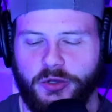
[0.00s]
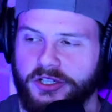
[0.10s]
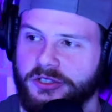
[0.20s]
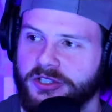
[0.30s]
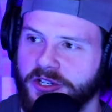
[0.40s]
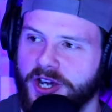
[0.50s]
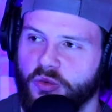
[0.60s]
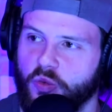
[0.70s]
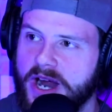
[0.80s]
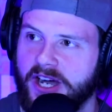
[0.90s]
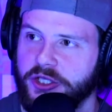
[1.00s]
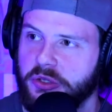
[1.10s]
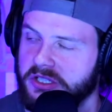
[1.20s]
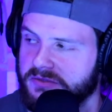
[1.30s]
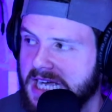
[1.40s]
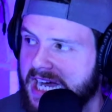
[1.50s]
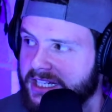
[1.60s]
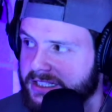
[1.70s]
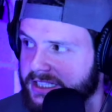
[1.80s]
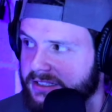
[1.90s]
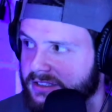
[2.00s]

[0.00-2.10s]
also don't know where you could have gotten it either.